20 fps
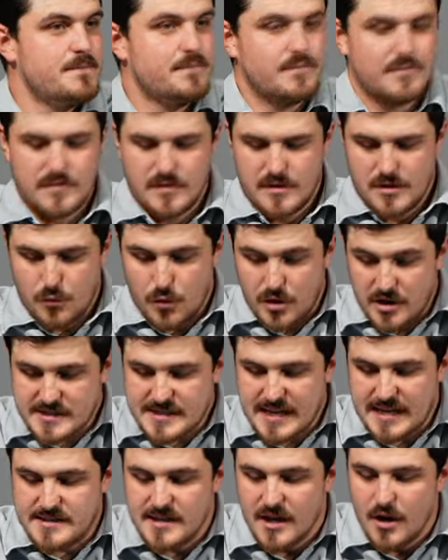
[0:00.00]
Where it says,
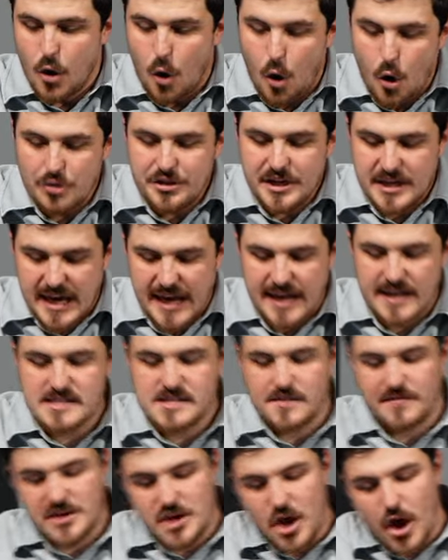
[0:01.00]
All the kings of the
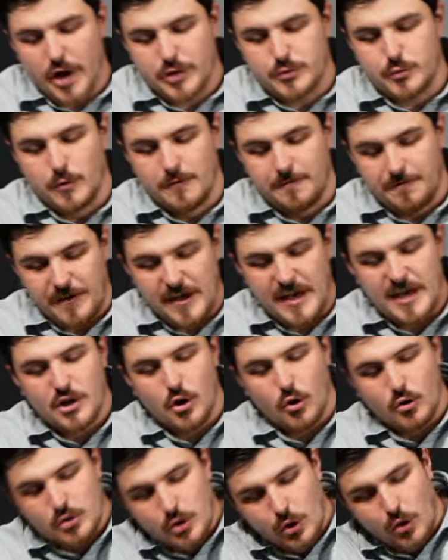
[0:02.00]
earth will fear your
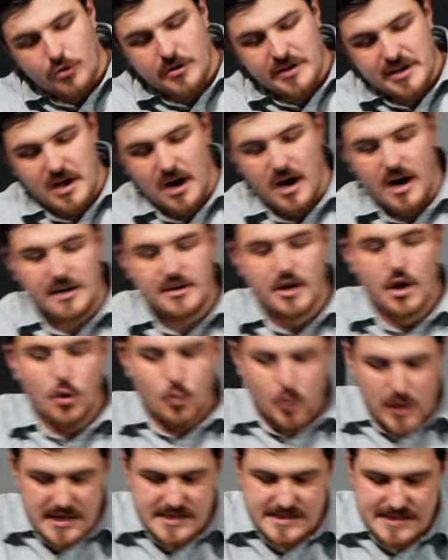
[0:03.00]
glory, God, we
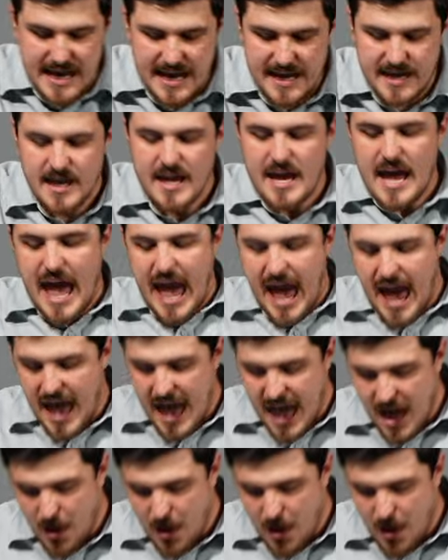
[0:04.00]
say, All